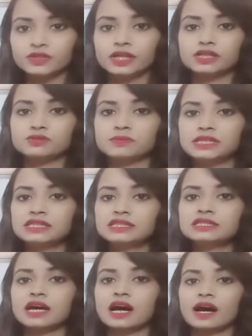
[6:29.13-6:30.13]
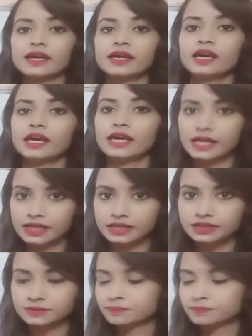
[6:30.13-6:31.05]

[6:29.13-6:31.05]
It means I hate.